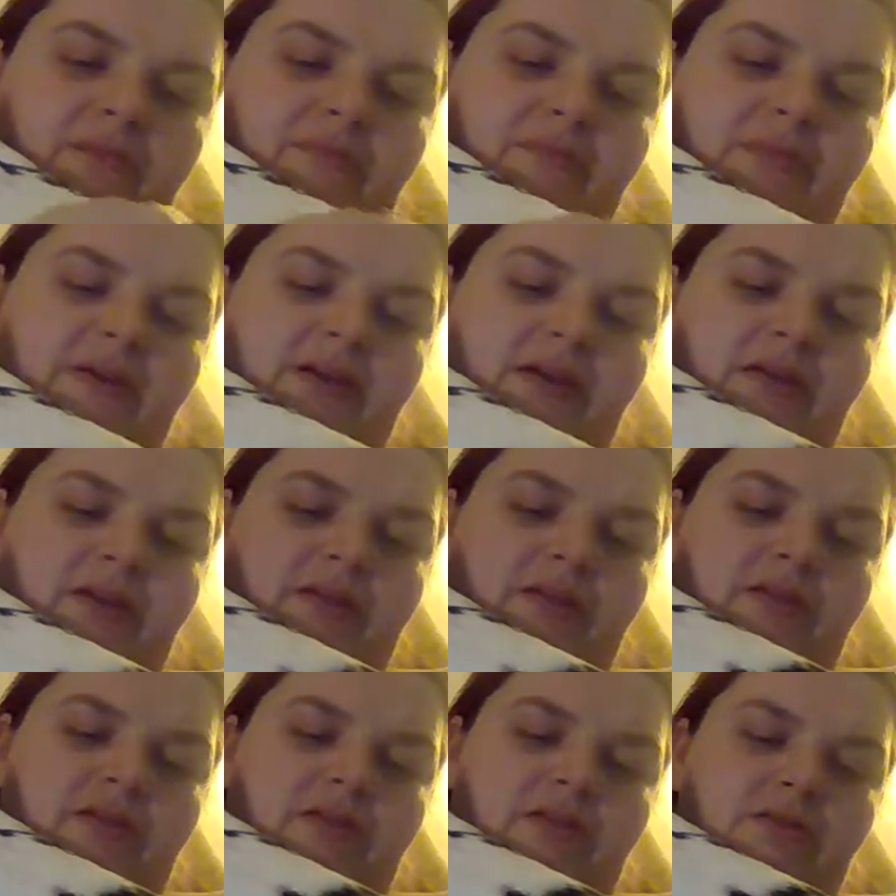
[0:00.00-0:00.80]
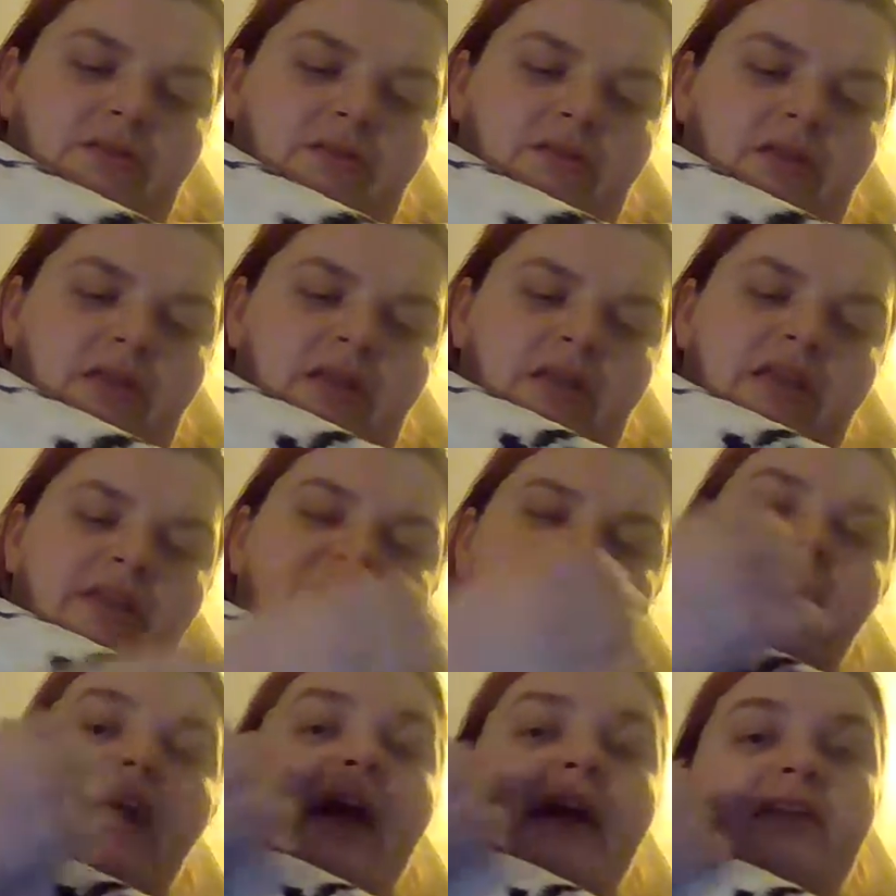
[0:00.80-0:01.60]
but it
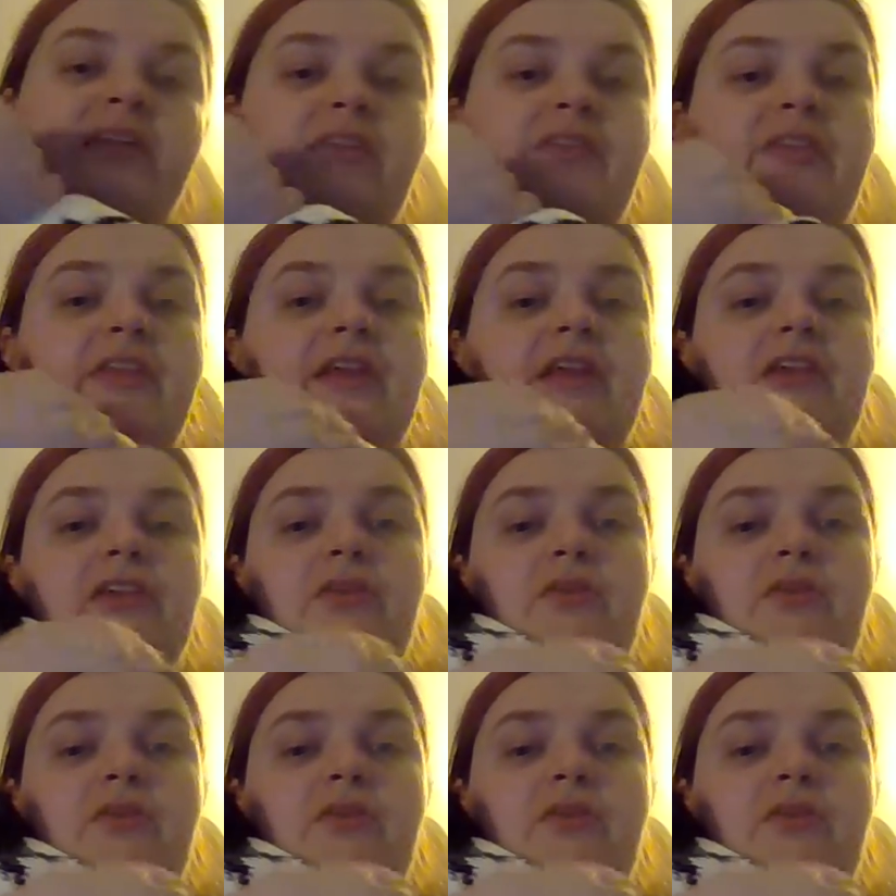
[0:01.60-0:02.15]
is an active thing.